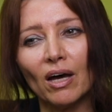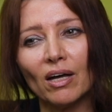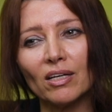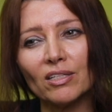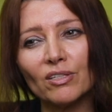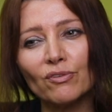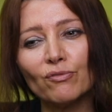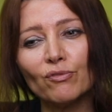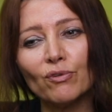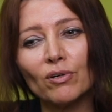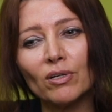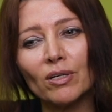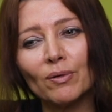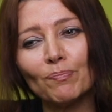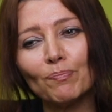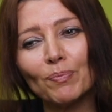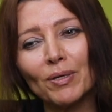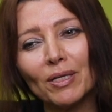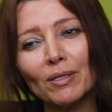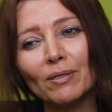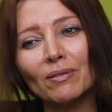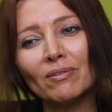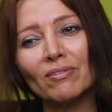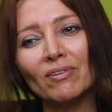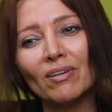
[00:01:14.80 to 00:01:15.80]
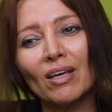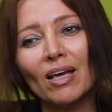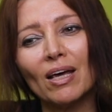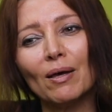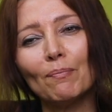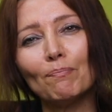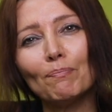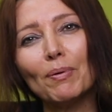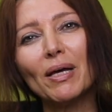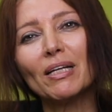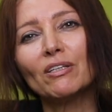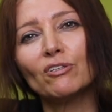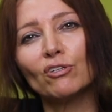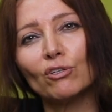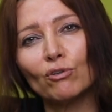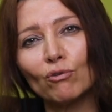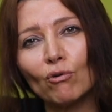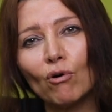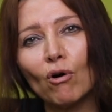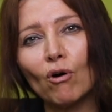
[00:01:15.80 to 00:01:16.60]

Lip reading: as if you're a bit better